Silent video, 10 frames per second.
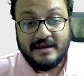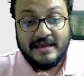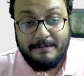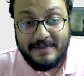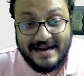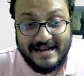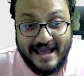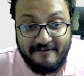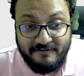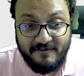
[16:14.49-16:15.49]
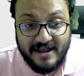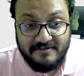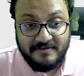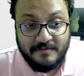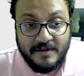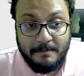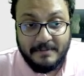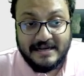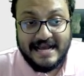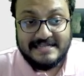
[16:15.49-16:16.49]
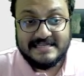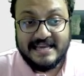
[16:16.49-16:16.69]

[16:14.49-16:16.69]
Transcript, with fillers: He played f5. But guys,